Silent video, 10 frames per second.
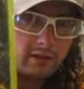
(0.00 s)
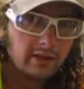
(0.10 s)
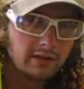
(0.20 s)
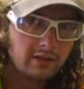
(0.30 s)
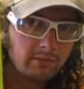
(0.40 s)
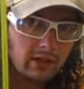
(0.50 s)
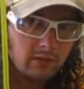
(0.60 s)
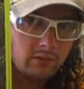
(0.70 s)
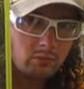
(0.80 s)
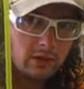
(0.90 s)
like something you
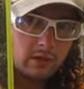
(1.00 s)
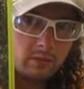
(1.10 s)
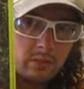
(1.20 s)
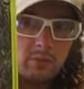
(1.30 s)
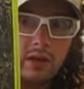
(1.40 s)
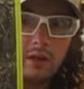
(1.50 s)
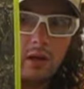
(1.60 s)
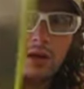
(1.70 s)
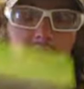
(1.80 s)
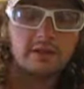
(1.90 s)
would pick up at Big
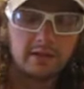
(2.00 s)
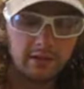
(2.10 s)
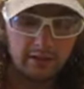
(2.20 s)
Lots.